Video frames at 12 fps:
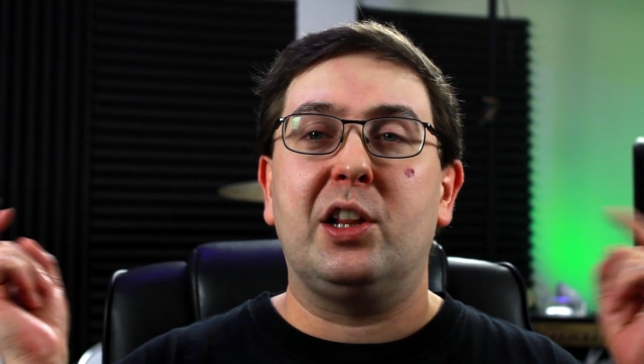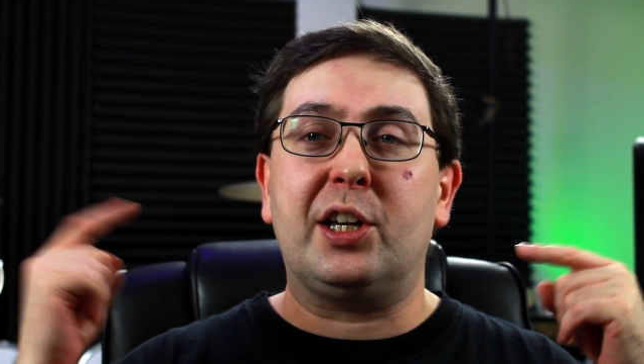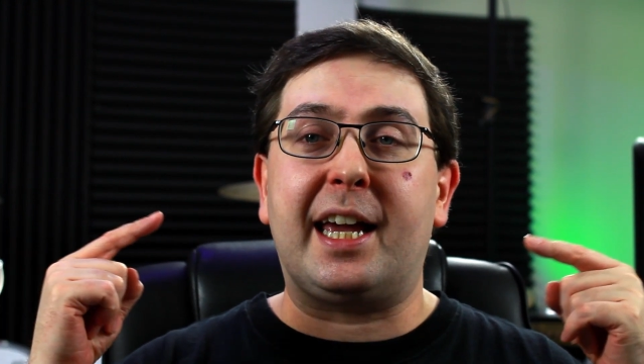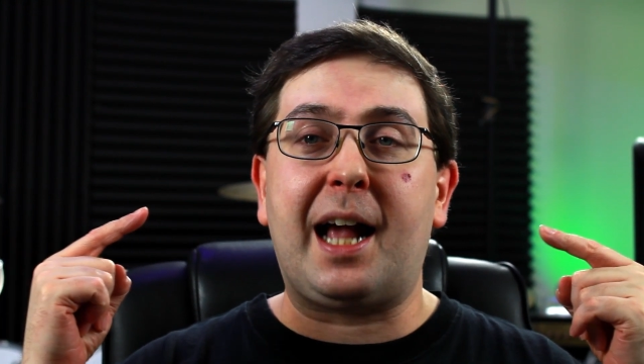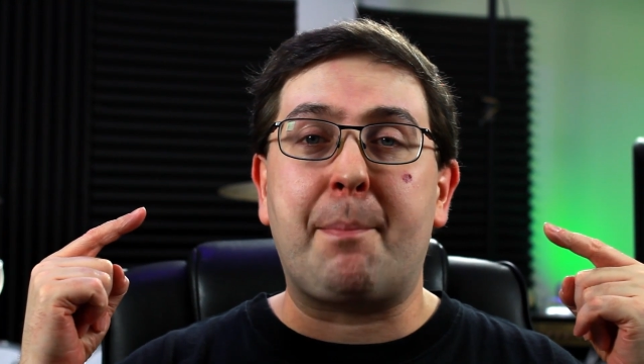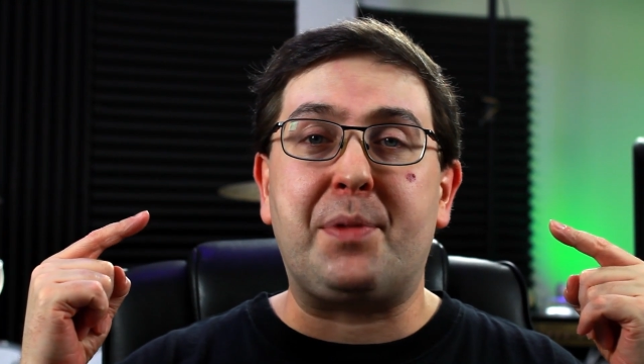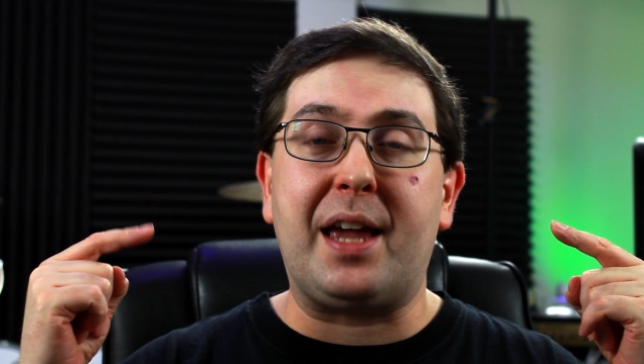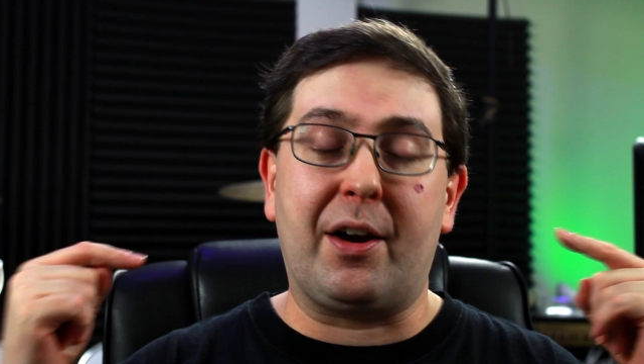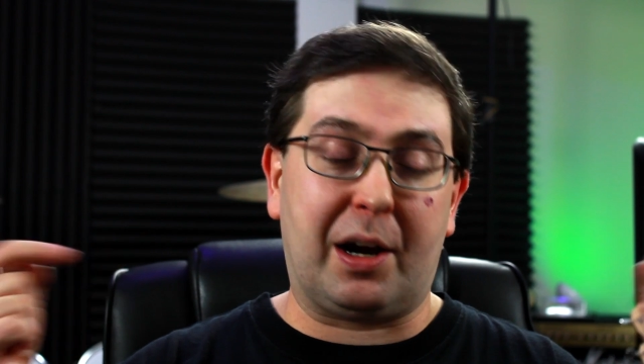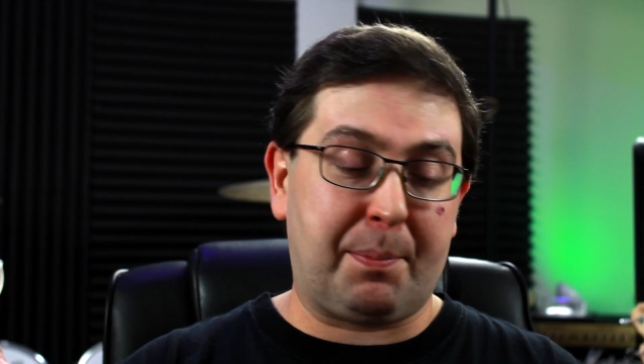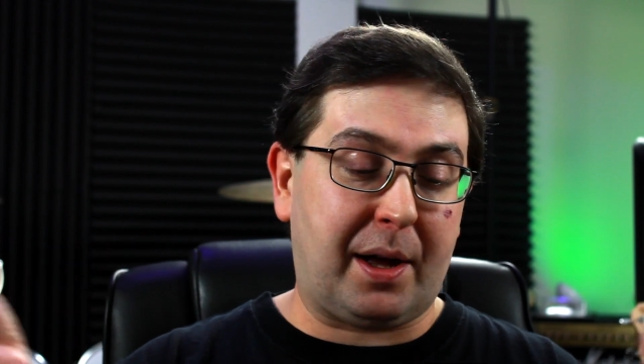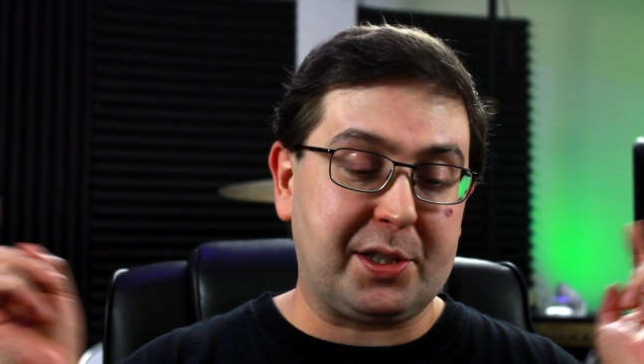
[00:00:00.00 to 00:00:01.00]
looking up the
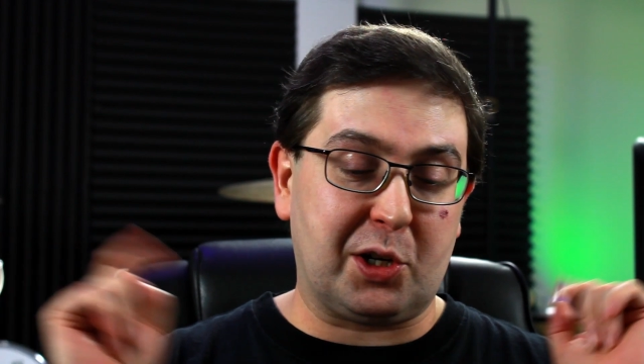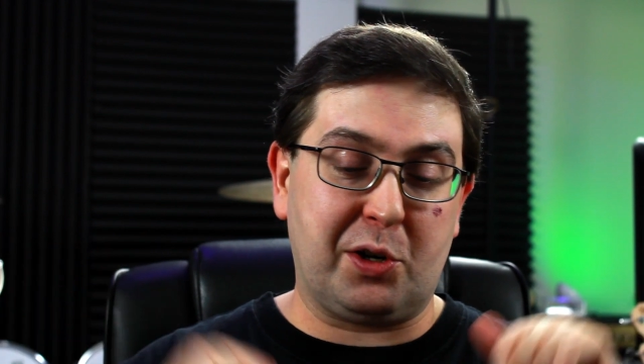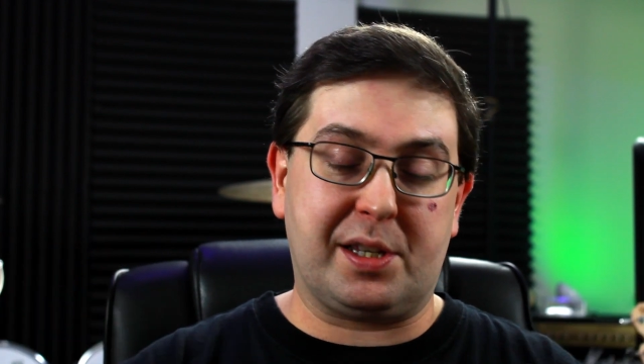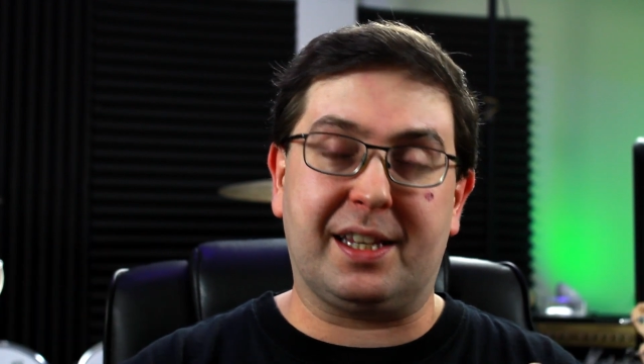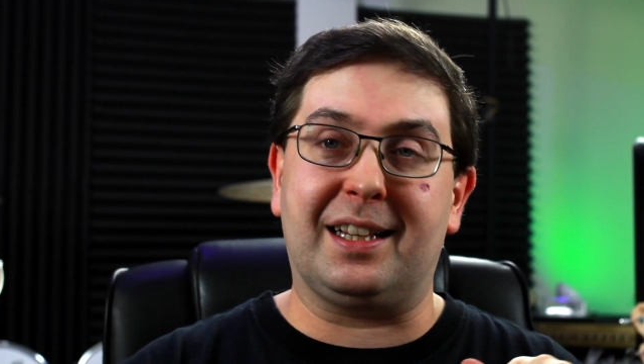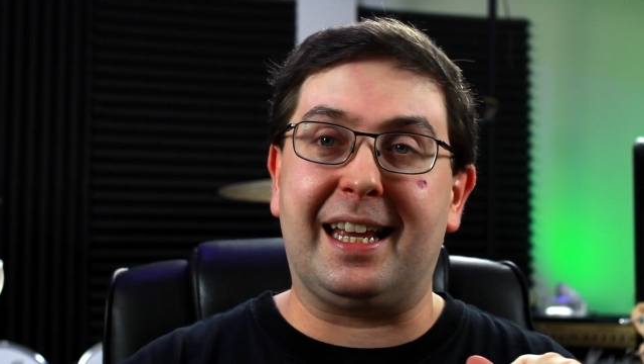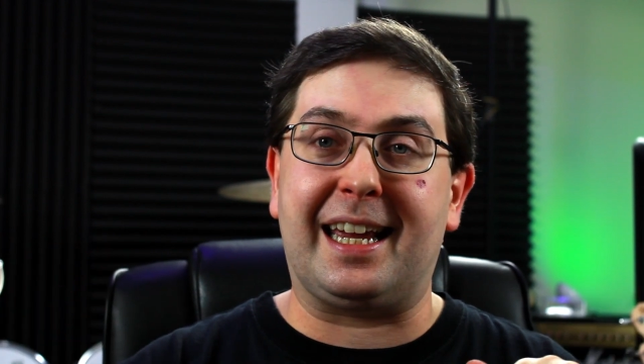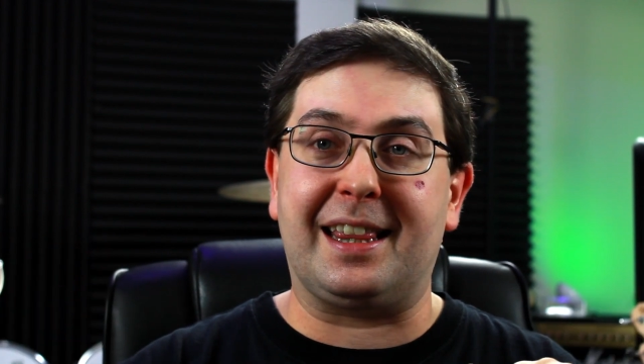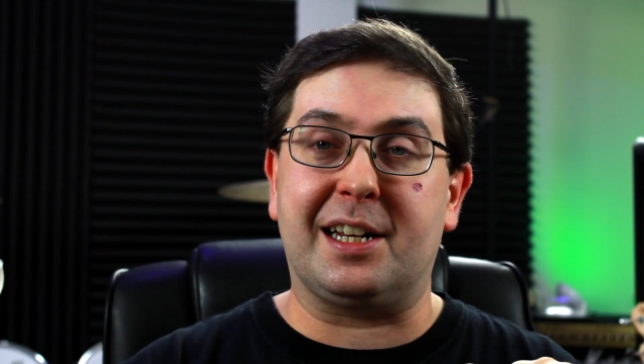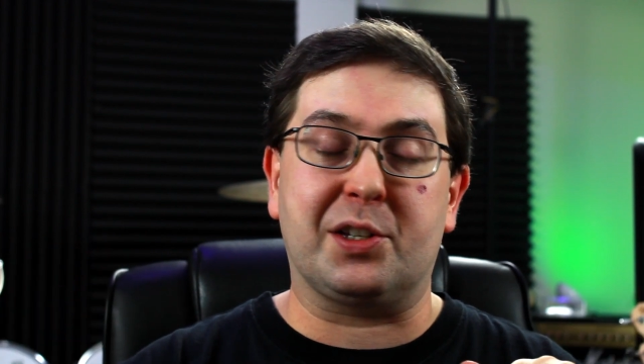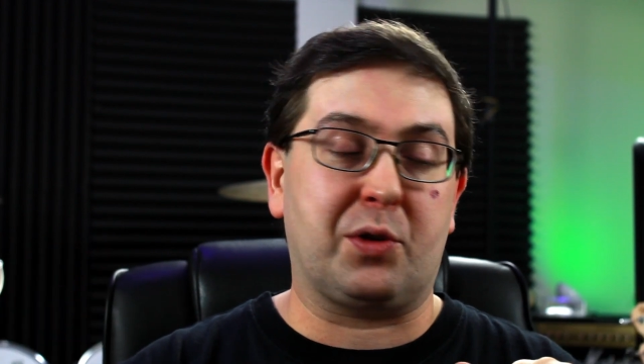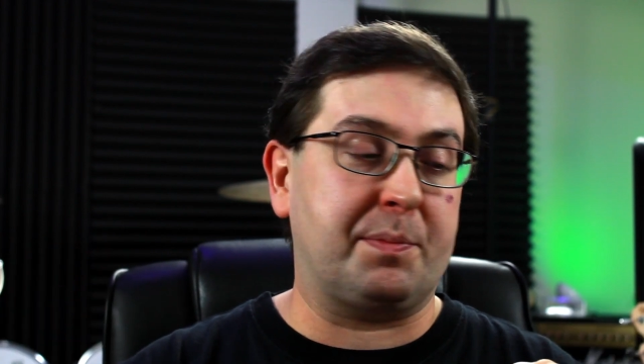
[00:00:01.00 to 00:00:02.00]
Eric Butts, or using the link
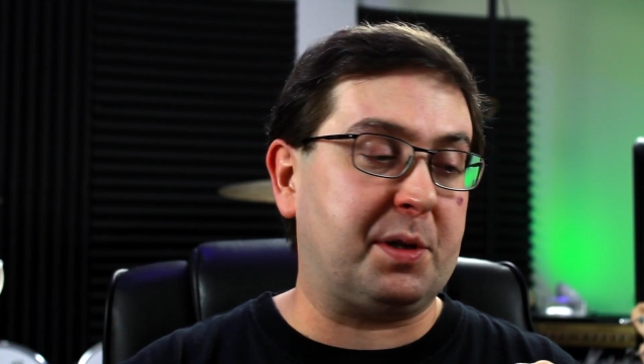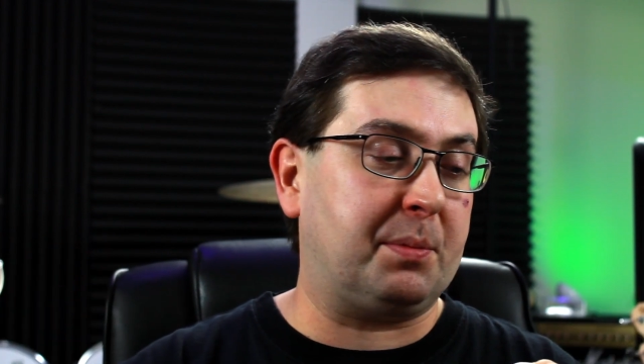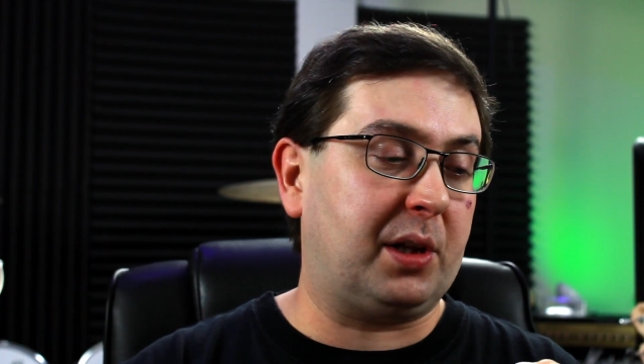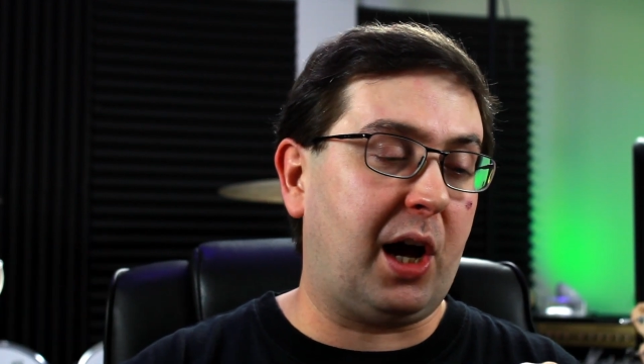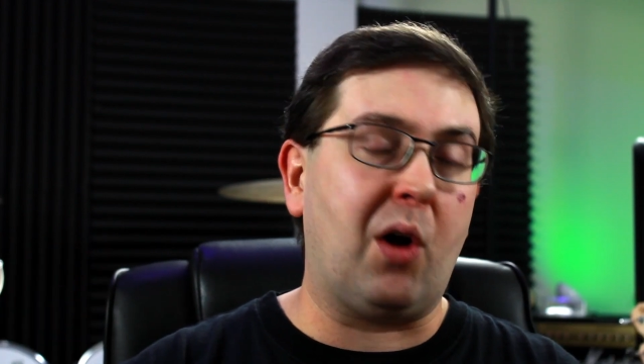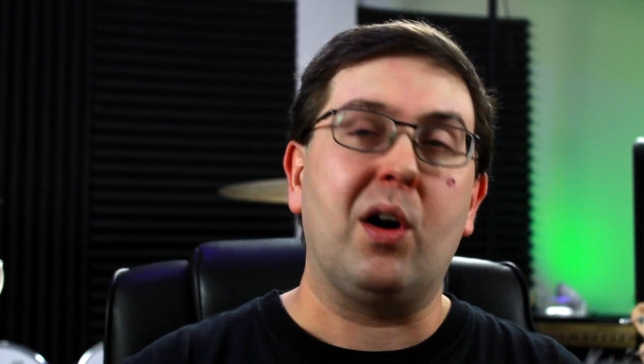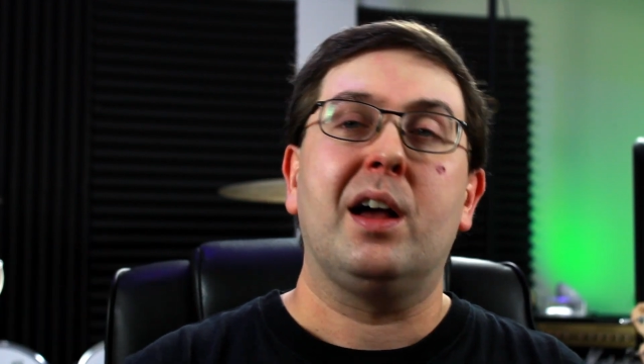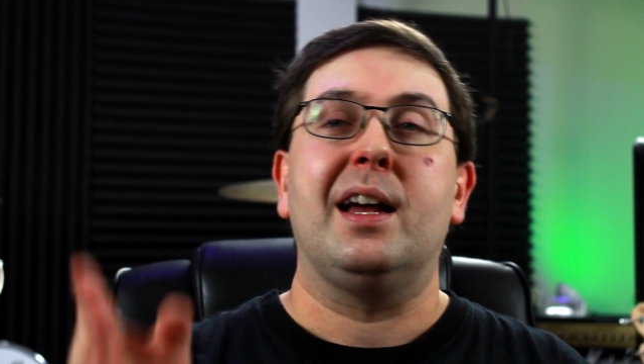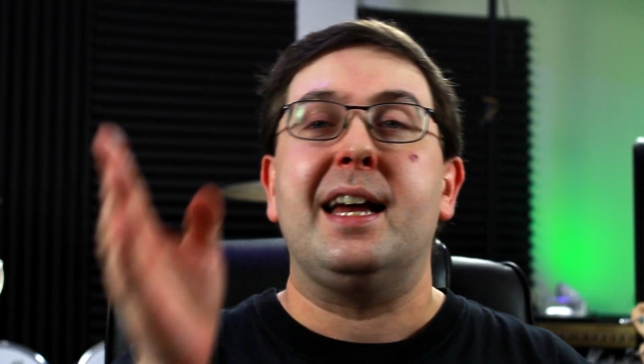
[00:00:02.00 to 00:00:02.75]
in the description below.